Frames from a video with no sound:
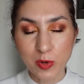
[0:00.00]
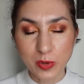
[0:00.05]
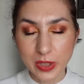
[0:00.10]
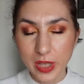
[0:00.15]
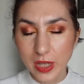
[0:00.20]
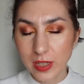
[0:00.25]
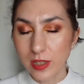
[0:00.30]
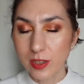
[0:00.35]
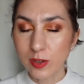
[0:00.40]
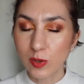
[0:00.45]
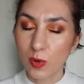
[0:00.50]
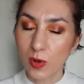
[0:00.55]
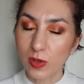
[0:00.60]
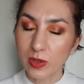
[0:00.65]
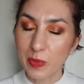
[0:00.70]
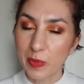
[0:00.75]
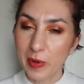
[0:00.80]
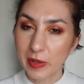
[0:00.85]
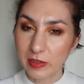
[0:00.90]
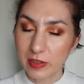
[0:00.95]
rotating through all
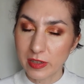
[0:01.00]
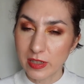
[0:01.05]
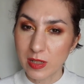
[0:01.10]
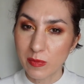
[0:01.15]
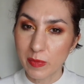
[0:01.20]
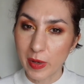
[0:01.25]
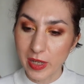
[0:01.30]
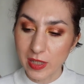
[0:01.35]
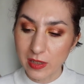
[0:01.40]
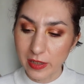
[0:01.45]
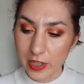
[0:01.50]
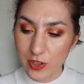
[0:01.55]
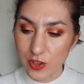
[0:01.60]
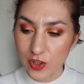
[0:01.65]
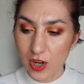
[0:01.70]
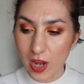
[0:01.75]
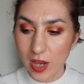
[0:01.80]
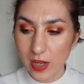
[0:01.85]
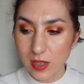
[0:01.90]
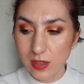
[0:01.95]
the powders in my
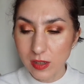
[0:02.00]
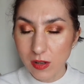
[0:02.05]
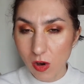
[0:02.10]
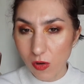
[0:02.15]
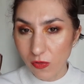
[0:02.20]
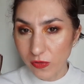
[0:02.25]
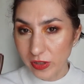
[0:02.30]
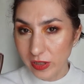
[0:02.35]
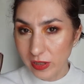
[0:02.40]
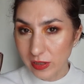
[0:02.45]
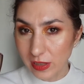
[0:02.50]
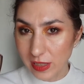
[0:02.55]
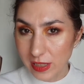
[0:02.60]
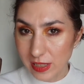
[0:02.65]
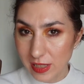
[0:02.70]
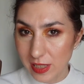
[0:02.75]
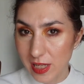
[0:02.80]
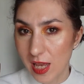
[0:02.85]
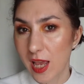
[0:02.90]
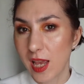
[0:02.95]
collection, I can confidently
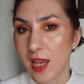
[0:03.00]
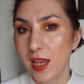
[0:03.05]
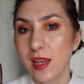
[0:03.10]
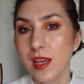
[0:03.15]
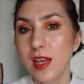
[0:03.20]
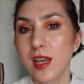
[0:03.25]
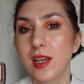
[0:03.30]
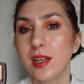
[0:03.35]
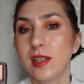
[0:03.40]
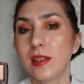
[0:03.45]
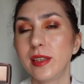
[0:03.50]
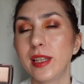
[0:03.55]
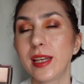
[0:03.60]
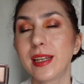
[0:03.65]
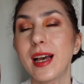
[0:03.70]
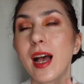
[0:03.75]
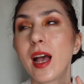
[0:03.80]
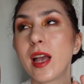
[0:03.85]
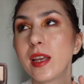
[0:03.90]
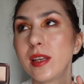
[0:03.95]
say
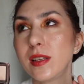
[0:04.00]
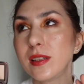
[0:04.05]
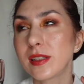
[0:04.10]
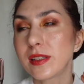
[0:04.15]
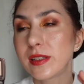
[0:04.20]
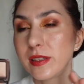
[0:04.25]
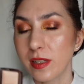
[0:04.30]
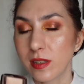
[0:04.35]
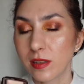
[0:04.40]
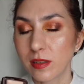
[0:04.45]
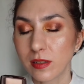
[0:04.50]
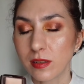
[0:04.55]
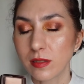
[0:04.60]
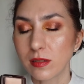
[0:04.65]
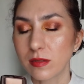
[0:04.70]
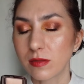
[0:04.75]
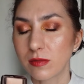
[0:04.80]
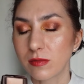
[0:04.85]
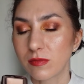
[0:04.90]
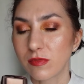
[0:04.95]
that I
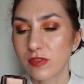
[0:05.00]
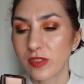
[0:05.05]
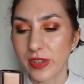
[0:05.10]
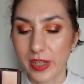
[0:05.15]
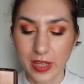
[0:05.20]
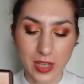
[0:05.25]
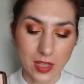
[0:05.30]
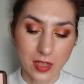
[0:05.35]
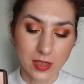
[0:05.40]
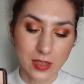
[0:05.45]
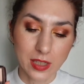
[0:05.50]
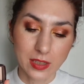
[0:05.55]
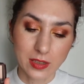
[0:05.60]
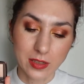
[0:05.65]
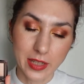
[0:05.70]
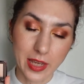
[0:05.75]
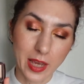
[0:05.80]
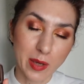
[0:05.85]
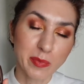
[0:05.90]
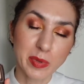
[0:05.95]
still think that
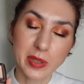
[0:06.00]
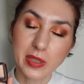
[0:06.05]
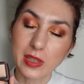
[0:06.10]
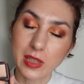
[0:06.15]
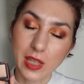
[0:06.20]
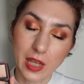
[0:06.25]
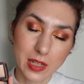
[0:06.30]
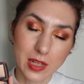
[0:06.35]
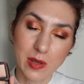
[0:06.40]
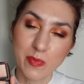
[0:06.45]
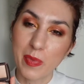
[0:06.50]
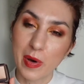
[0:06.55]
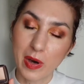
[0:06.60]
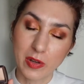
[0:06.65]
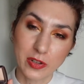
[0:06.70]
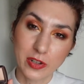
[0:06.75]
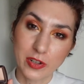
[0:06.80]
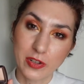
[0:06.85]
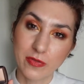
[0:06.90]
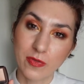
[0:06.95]
the ambient lighting
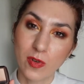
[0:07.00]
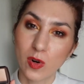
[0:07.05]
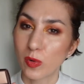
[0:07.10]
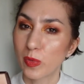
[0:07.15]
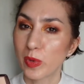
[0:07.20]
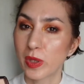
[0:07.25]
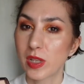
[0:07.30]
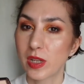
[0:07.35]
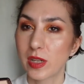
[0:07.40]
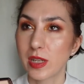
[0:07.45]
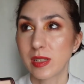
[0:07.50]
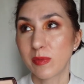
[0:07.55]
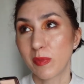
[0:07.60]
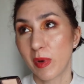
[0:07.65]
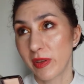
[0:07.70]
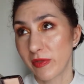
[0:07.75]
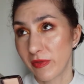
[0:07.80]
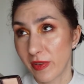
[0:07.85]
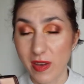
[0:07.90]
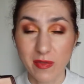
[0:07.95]
powder formula is
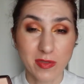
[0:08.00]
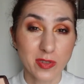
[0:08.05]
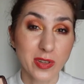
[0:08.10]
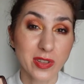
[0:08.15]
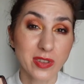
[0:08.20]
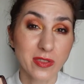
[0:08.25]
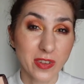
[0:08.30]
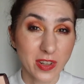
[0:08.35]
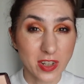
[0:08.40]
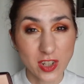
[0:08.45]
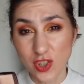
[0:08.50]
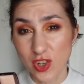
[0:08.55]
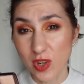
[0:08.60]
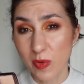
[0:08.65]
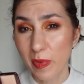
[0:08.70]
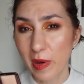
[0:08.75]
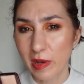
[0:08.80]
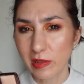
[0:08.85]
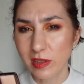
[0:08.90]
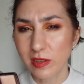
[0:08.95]
my favorite finishing
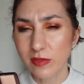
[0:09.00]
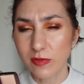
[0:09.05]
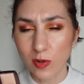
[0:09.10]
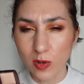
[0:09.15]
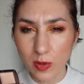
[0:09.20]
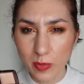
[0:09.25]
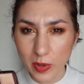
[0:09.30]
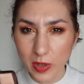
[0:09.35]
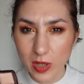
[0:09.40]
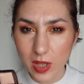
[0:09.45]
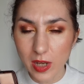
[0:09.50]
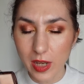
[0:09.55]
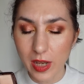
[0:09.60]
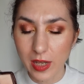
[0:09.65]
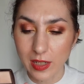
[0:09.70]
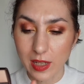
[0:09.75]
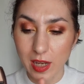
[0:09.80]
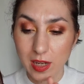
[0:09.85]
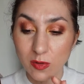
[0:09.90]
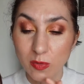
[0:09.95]
powder formula
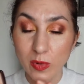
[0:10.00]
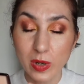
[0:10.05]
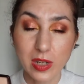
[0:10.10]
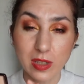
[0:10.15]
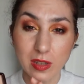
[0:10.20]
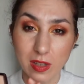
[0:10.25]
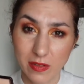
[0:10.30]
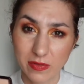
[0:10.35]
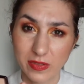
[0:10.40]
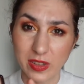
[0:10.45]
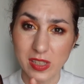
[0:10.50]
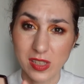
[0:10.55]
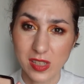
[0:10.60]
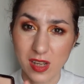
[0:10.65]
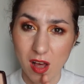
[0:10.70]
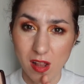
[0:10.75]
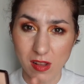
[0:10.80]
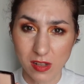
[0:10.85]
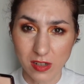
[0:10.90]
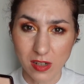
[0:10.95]
and I really love this
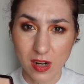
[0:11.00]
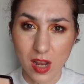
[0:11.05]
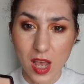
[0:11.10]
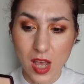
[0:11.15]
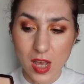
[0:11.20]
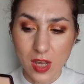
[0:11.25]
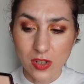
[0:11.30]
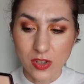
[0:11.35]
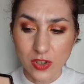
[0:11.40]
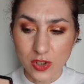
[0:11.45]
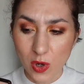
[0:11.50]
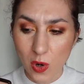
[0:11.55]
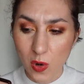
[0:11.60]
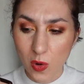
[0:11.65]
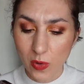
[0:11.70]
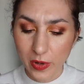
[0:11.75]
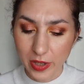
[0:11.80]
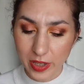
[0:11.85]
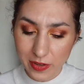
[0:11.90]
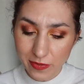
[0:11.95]
color.
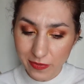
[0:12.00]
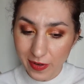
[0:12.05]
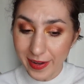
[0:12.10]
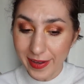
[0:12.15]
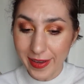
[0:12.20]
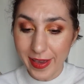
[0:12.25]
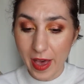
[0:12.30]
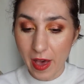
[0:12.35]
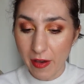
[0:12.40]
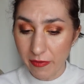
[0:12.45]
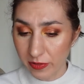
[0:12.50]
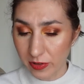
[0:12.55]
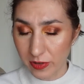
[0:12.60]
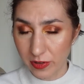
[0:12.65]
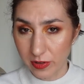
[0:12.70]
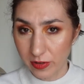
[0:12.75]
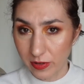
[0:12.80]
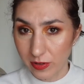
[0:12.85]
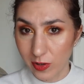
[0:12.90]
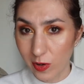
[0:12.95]
So if I
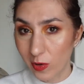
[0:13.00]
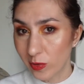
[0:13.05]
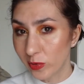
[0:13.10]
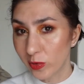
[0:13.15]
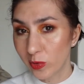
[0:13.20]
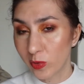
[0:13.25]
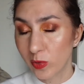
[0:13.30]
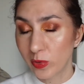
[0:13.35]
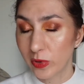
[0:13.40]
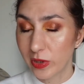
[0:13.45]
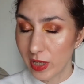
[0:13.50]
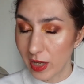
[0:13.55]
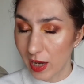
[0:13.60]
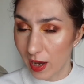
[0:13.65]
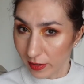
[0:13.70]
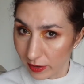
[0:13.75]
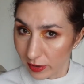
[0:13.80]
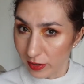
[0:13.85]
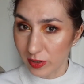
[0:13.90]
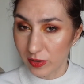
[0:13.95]
ever go through the
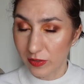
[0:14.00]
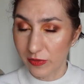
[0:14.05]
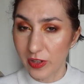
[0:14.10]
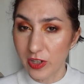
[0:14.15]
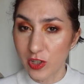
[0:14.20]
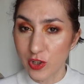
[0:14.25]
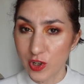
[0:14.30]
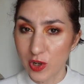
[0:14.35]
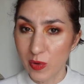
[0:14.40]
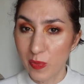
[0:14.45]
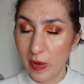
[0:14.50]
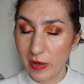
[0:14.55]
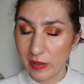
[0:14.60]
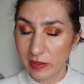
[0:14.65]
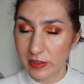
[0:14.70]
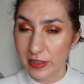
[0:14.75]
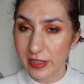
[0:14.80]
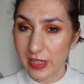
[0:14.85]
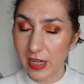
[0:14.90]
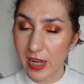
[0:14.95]
other finishing
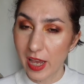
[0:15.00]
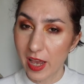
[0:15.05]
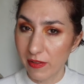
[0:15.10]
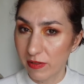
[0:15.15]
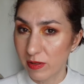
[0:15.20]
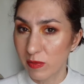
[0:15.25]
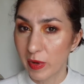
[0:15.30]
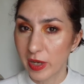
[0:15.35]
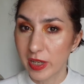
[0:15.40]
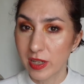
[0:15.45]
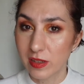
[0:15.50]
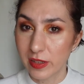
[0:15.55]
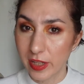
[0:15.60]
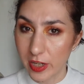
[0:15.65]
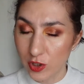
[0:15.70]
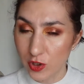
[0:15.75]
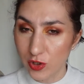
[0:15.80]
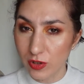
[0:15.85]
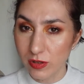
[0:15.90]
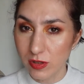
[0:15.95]
powders that I have in my
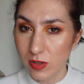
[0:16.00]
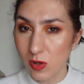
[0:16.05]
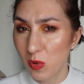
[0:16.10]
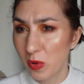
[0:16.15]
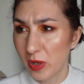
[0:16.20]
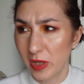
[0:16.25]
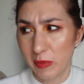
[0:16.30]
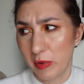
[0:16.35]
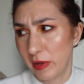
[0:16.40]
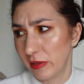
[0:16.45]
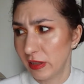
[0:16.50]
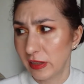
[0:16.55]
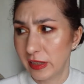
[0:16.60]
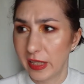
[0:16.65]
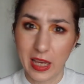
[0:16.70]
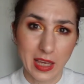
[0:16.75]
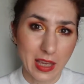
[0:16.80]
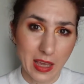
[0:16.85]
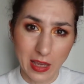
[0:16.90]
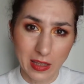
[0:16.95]
collection, so in about a
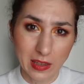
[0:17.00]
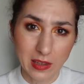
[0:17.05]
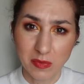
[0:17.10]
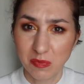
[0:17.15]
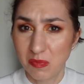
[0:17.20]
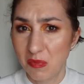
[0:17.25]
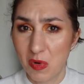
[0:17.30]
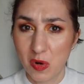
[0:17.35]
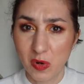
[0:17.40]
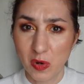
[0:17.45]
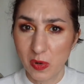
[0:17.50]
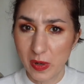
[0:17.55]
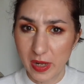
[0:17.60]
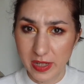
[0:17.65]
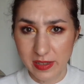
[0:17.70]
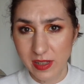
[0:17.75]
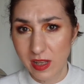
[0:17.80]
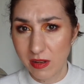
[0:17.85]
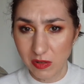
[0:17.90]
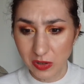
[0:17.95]
decade, more or
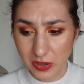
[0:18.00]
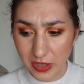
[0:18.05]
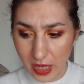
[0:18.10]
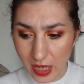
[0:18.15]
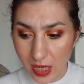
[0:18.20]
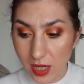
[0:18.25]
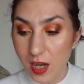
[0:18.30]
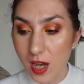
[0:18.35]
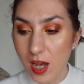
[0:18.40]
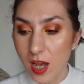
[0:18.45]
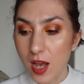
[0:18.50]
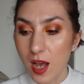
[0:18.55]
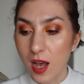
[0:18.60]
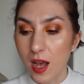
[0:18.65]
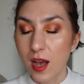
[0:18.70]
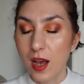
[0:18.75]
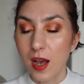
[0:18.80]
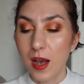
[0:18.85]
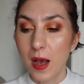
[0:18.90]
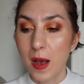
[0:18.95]
less give or take,
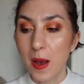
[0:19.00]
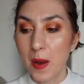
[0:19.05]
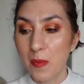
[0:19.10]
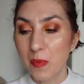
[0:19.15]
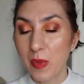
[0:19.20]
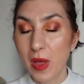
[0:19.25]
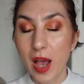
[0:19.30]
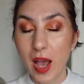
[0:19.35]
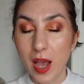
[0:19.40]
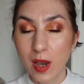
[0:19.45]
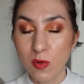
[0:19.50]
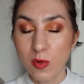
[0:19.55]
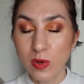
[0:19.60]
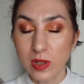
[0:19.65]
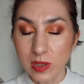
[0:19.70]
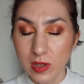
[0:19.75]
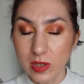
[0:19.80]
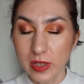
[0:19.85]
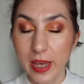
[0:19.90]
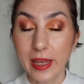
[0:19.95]
um, I
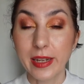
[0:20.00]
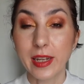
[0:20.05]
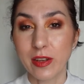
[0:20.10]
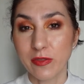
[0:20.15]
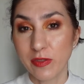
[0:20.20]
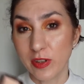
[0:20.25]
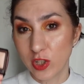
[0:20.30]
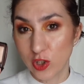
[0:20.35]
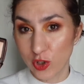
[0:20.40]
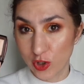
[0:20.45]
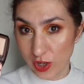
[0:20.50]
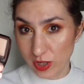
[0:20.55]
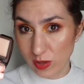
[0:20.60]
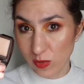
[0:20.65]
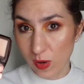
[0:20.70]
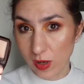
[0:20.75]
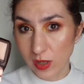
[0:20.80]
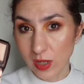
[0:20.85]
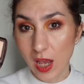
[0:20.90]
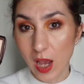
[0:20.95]
will, and I finish this
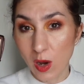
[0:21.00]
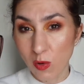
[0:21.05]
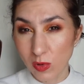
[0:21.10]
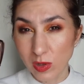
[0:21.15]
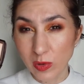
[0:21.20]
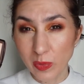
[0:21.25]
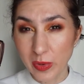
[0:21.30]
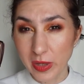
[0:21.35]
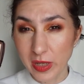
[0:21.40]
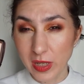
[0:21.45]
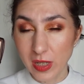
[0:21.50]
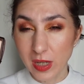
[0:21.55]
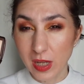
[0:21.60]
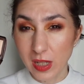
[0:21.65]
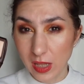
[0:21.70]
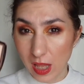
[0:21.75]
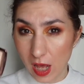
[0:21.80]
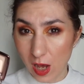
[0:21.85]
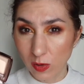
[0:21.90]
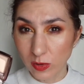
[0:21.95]
one, I will be
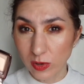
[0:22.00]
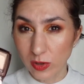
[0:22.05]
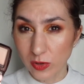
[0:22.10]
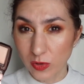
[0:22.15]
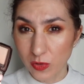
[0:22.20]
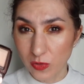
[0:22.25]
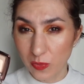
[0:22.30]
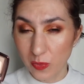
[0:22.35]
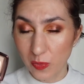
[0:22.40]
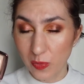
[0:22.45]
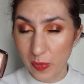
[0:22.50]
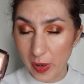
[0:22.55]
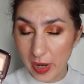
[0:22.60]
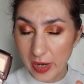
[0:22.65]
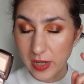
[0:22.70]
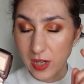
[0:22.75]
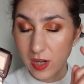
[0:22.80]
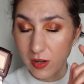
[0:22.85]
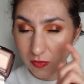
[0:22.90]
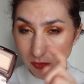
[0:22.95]
allowed to
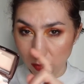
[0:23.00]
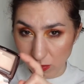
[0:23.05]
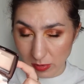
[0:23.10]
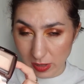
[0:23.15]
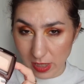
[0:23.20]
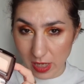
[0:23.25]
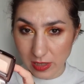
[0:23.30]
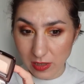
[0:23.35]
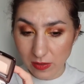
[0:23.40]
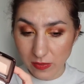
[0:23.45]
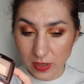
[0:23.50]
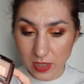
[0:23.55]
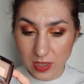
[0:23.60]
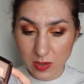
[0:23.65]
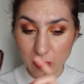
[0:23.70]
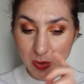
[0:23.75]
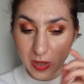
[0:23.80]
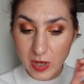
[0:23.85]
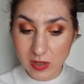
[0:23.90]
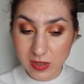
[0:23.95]
buy a full size of this
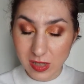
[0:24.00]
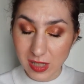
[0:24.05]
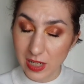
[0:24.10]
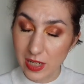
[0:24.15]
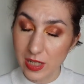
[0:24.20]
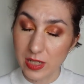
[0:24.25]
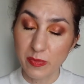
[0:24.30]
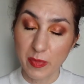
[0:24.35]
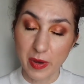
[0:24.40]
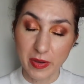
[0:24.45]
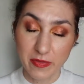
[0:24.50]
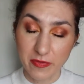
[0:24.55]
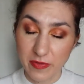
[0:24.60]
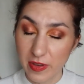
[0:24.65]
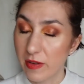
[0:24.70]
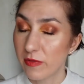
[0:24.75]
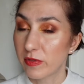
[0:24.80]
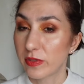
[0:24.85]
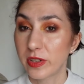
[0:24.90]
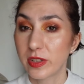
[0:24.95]
because it is my
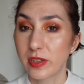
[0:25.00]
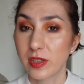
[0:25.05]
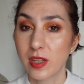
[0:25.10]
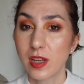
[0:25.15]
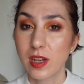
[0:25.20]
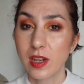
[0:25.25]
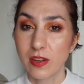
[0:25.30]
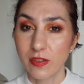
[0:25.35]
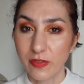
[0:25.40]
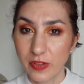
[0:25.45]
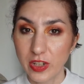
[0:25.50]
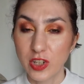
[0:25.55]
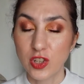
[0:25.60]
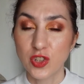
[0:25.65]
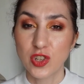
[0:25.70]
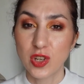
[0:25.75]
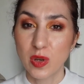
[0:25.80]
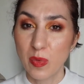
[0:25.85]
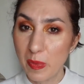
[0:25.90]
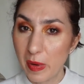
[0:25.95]
favorite
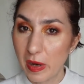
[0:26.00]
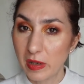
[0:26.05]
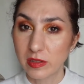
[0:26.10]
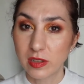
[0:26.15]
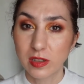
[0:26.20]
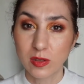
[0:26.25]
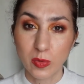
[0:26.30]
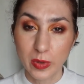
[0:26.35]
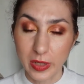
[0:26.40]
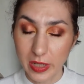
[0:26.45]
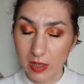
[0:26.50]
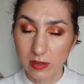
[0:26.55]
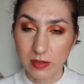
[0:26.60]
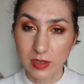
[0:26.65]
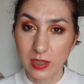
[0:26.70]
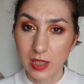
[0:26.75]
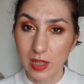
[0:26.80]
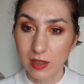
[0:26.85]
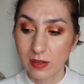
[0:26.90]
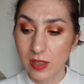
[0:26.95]
finishing powder without
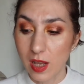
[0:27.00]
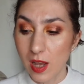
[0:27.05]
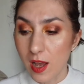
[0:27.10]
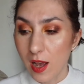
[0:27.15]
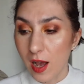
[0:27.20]
a doubt.